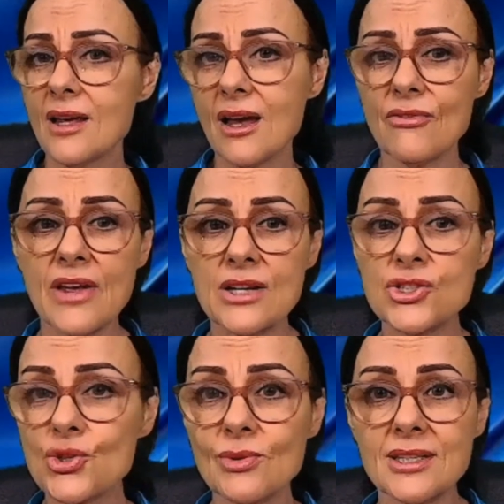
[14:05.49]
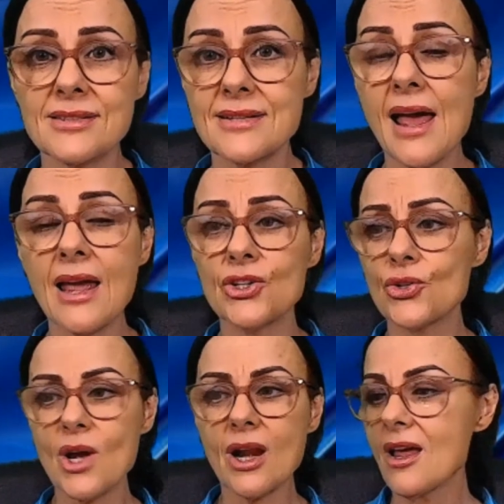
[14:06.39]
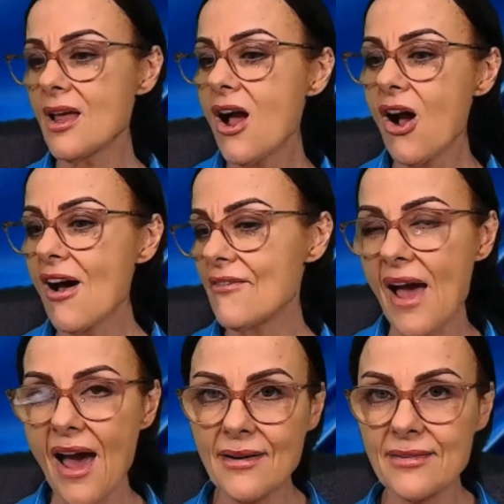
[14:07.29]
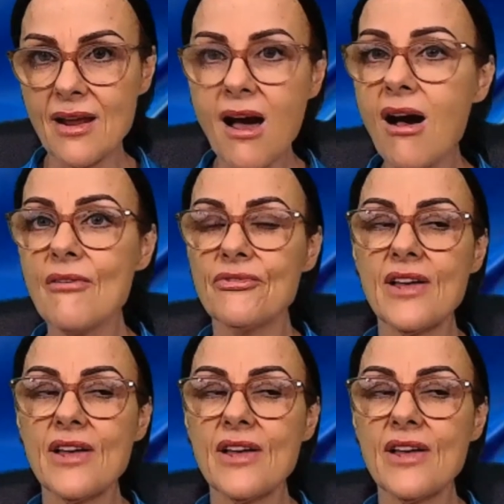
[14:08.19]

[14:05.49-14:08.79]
eventually say, you know what, I've had enough.